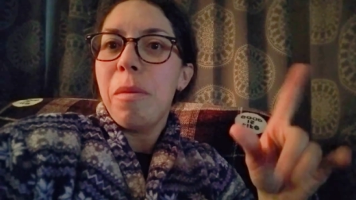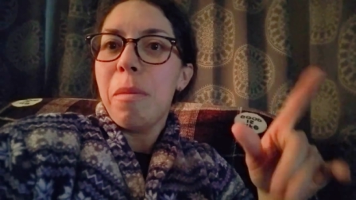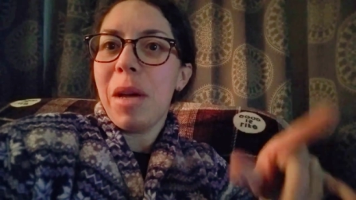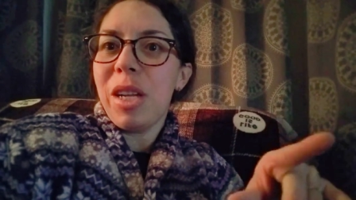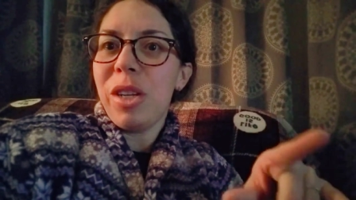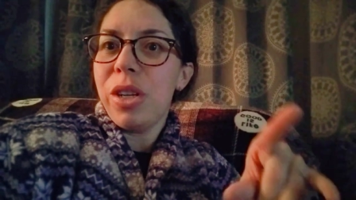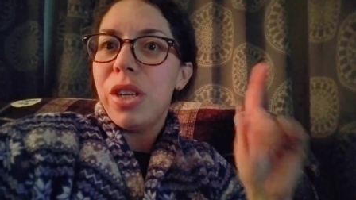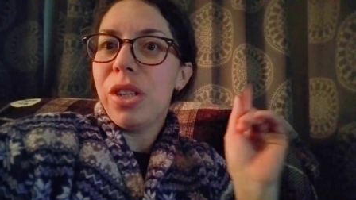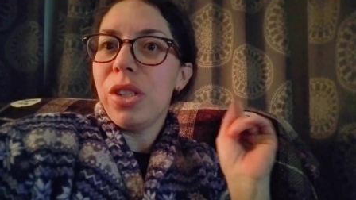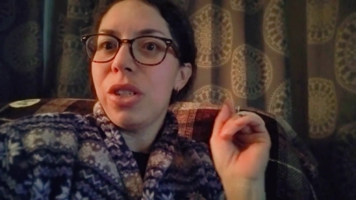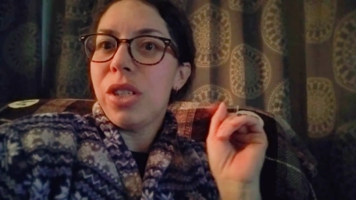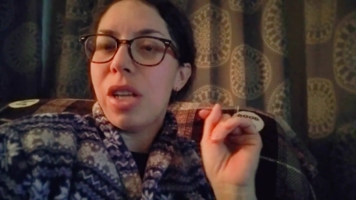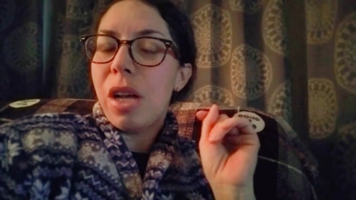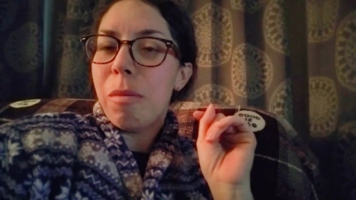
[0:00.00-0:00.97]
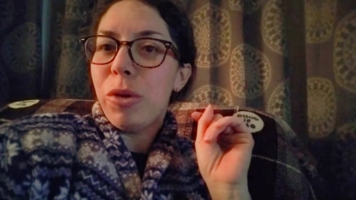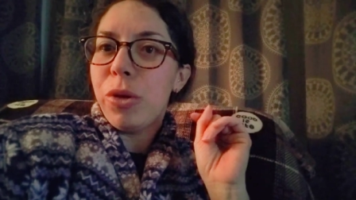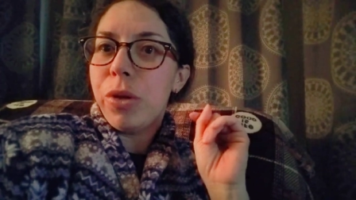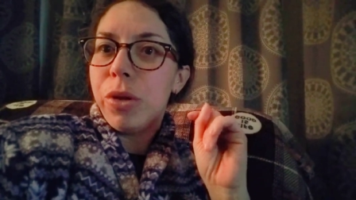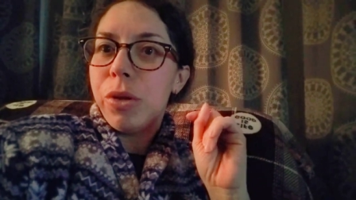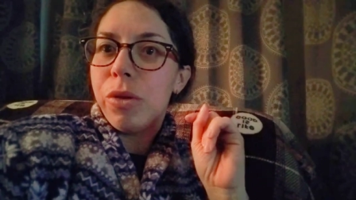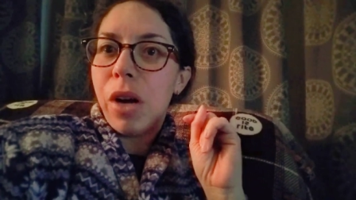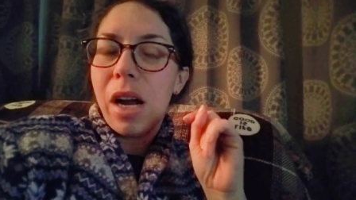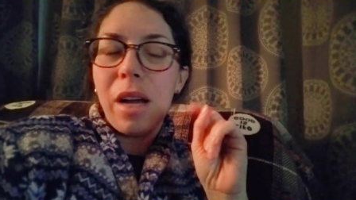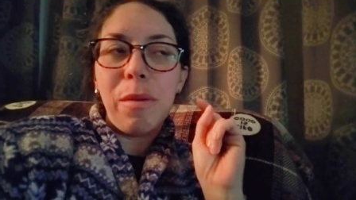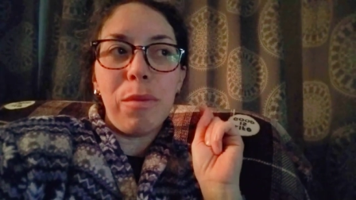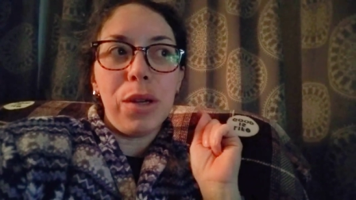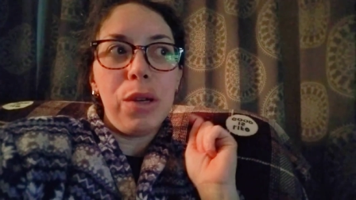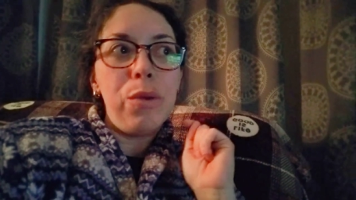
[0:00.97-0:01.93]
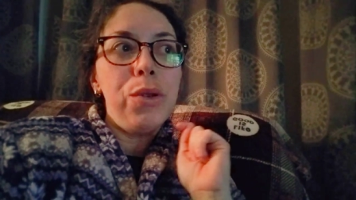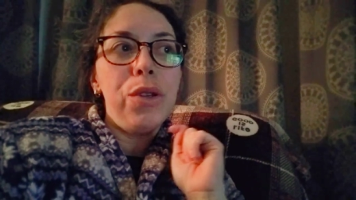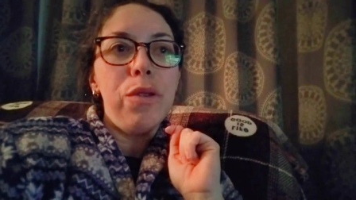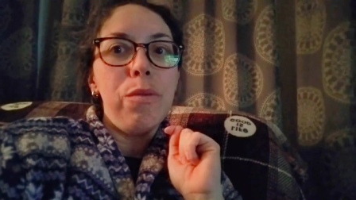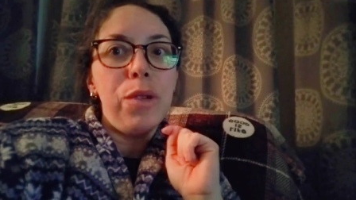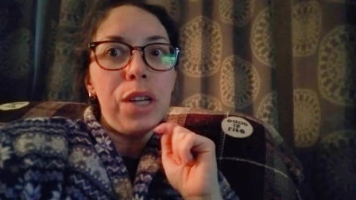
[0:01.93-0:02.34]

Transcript: mention some true crime YouTube